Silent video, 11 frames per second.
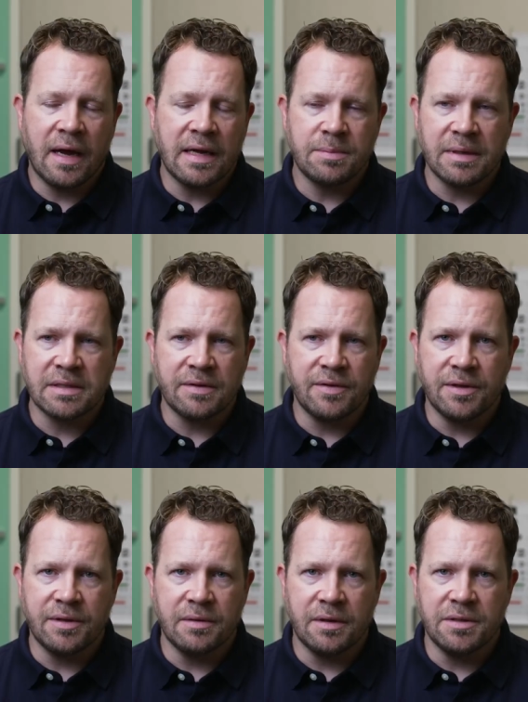aspects of it
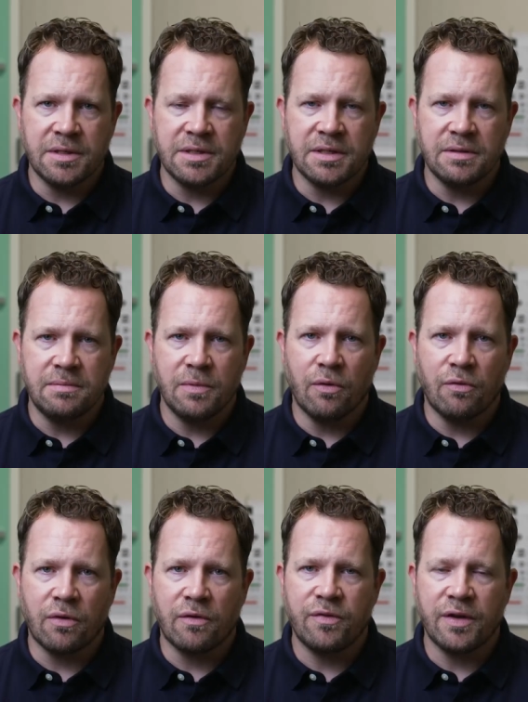are just the
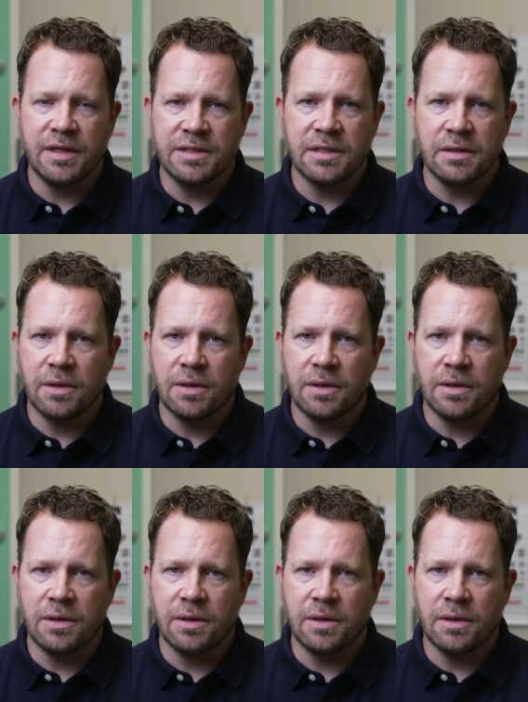overall fitness and